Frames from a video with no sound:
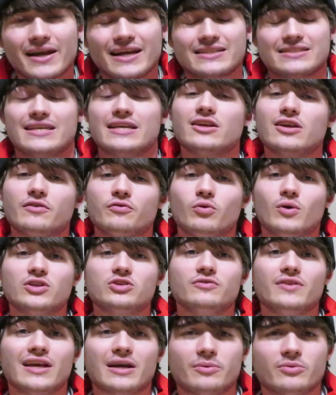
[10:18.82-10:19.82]
But guys, thank you guys for
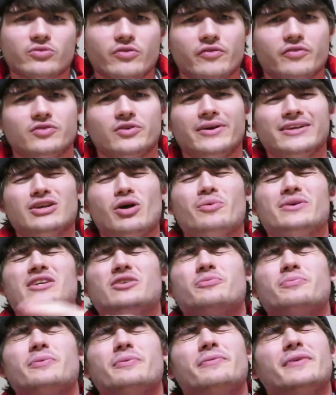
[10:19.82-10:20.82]
watching. Like, comment, subscribe. Otherwise,
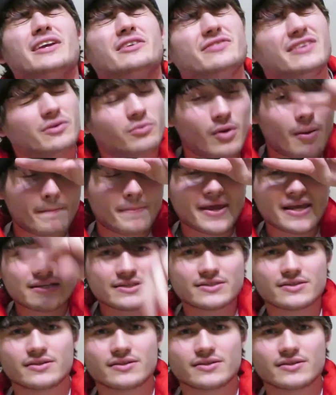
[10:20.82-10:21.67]
I'll see you next time. Peace.